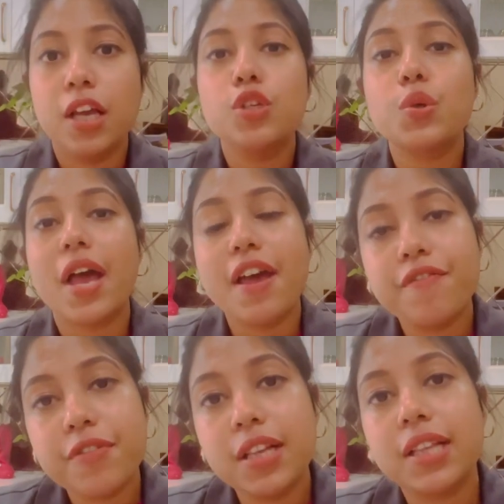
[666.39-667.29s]
So
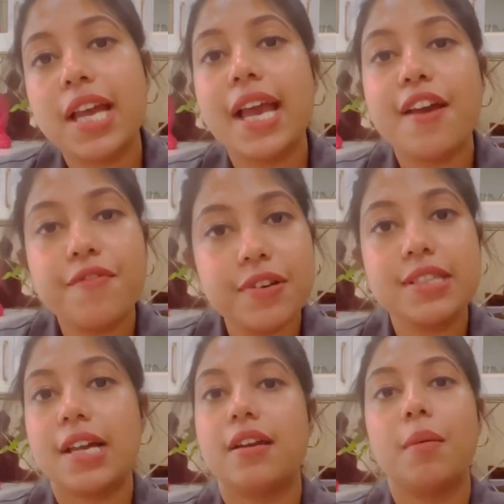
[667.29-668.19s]
everything, every
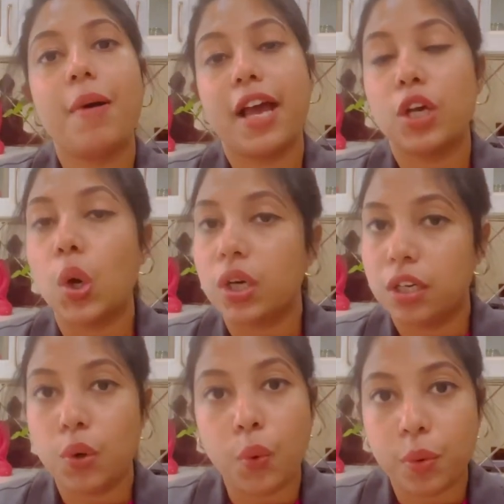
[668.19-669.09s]
setup I got in
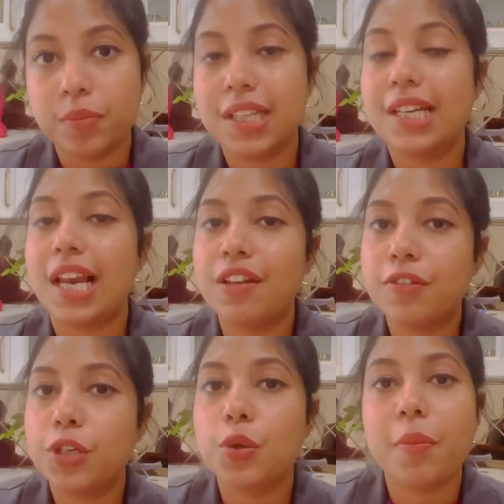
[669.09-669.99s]
home, they
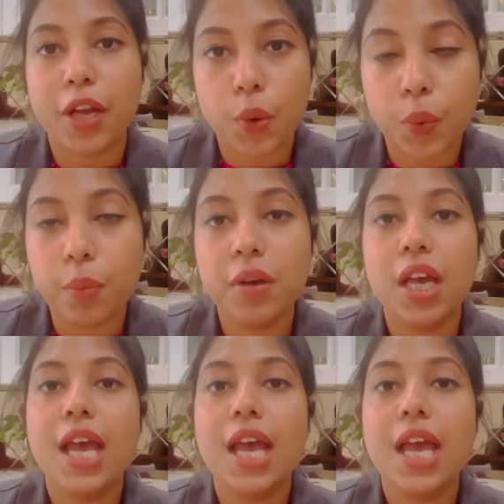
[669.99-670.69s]
delivered to my home